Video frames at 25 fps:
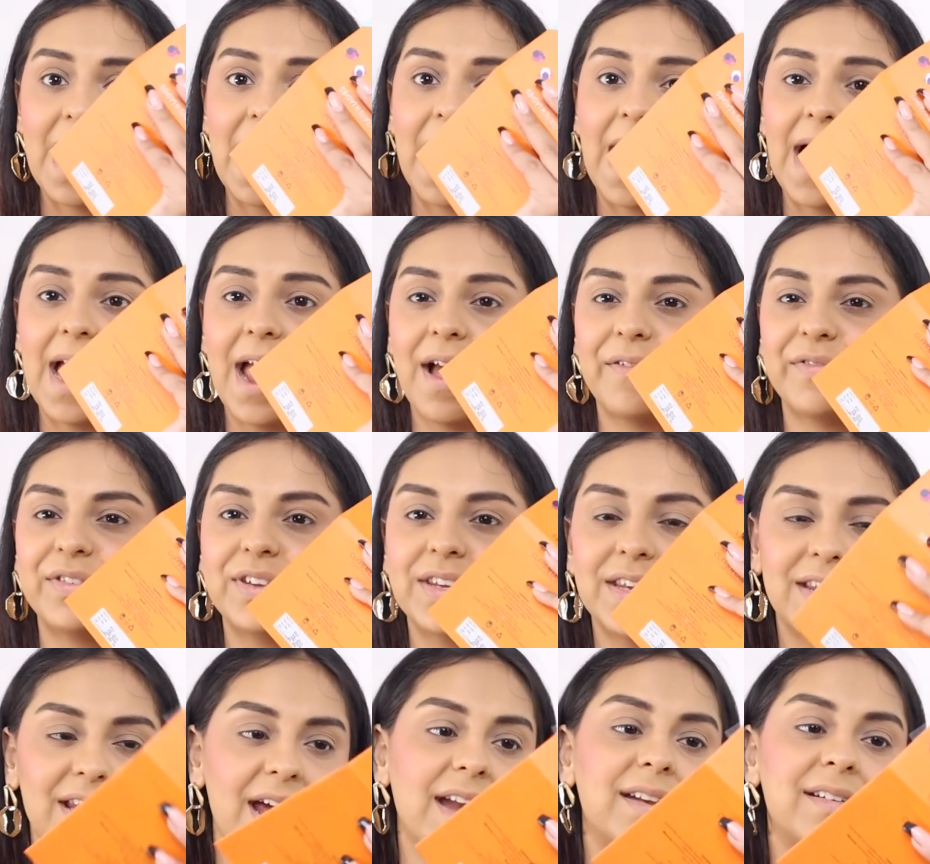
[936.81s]
I have
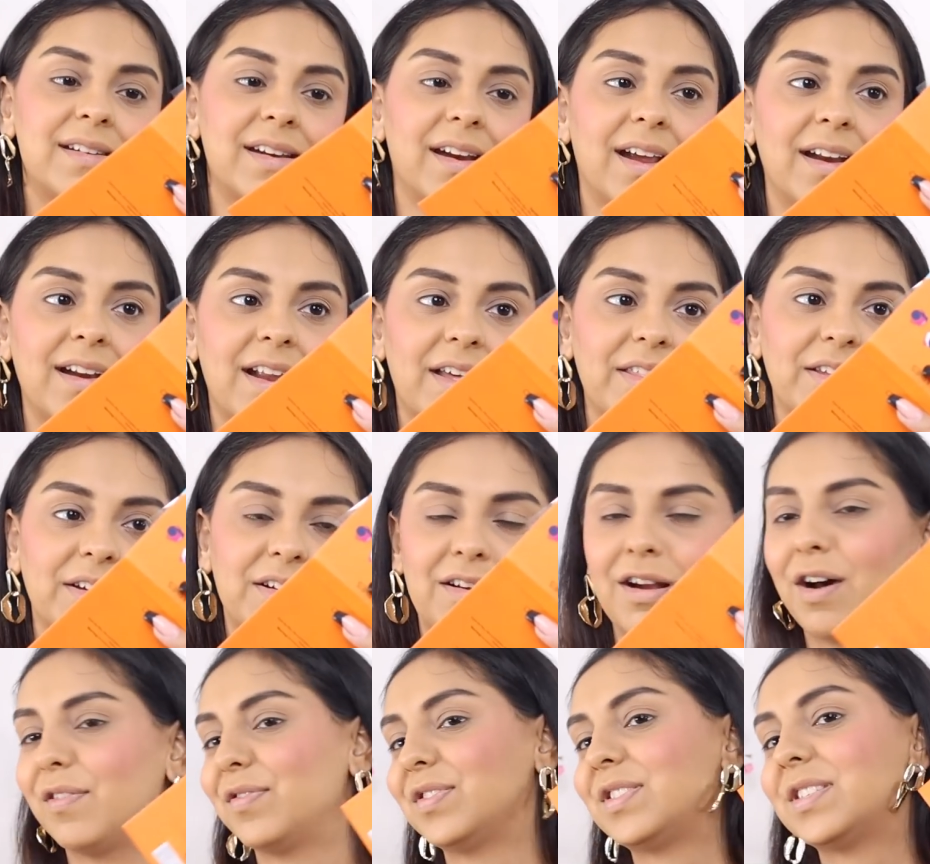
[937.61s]
yet another
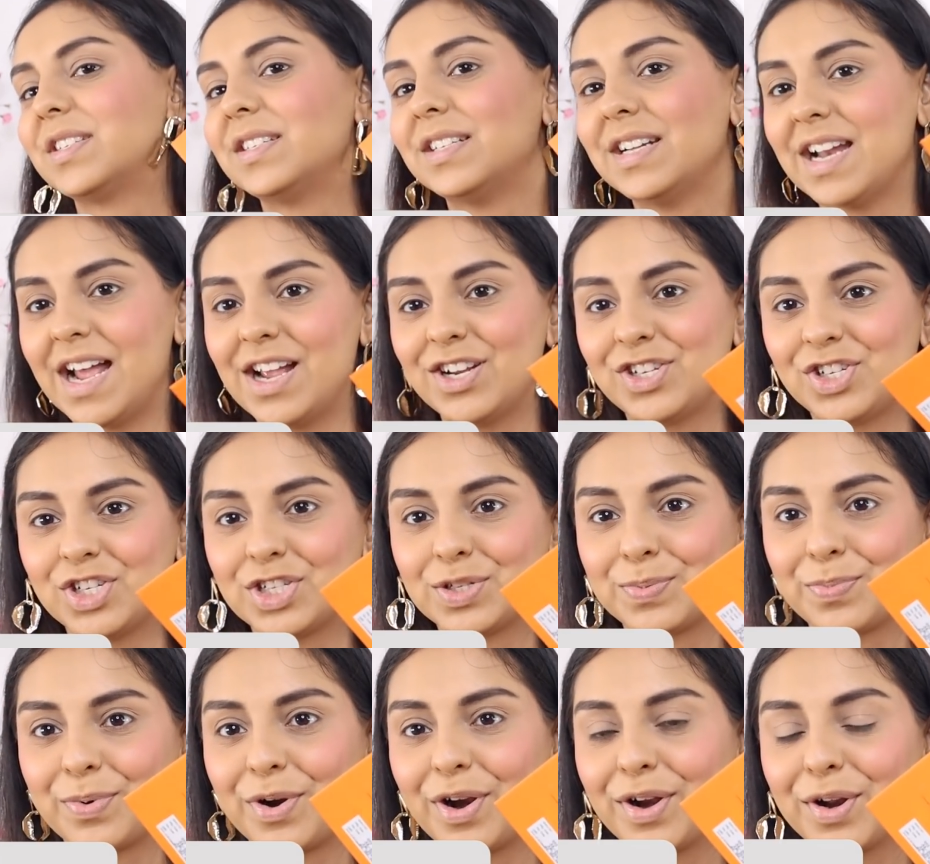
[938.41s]
Cuffs and
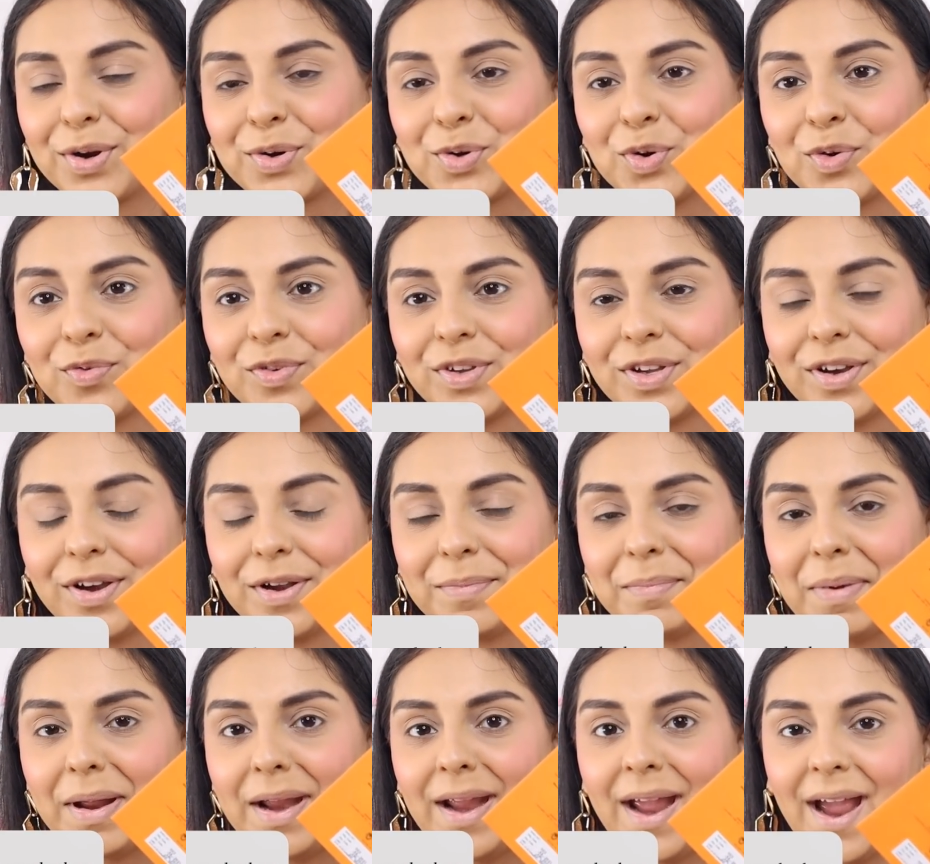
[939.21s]
Lashes product over here
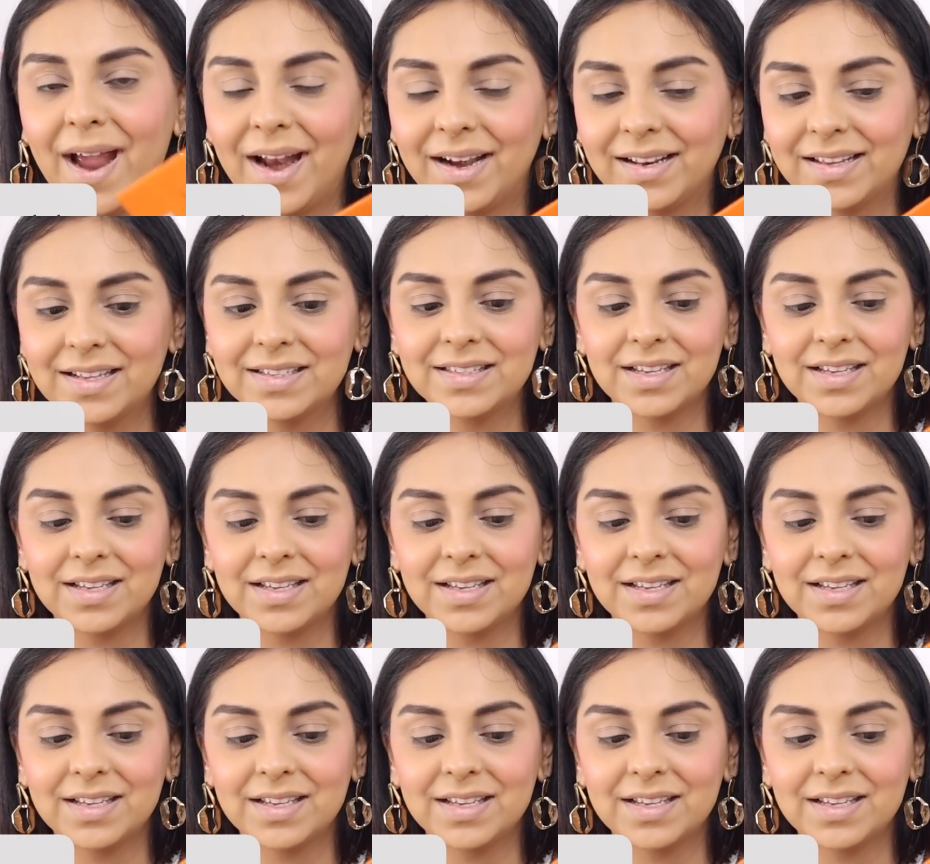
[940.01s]
in my hand.